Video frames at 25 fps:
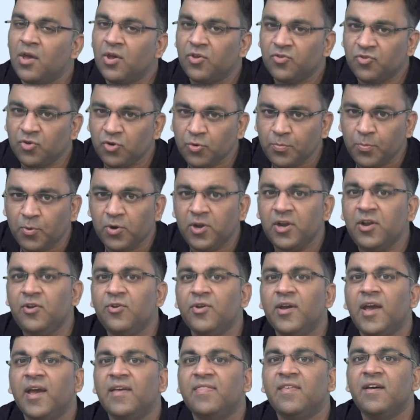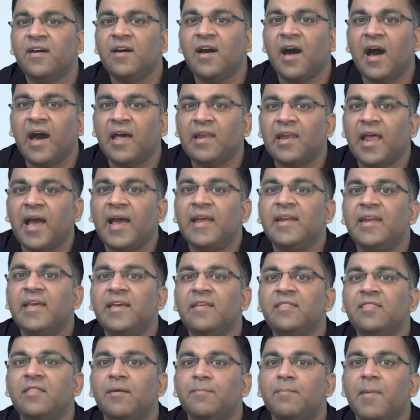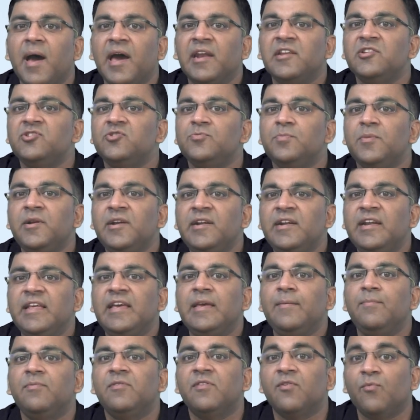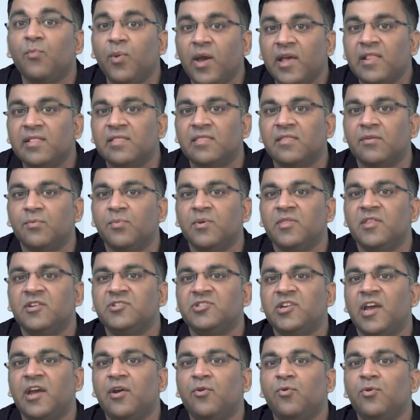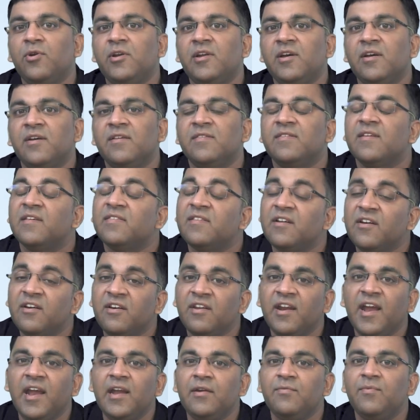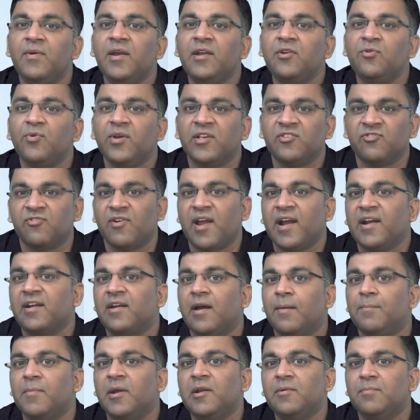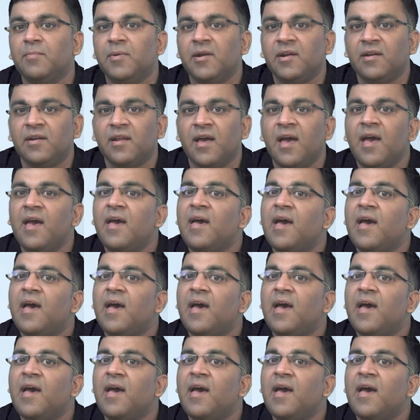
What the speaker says: So to put it together, aligning the management team's wealth with the shareholders is a great way to extract commitment,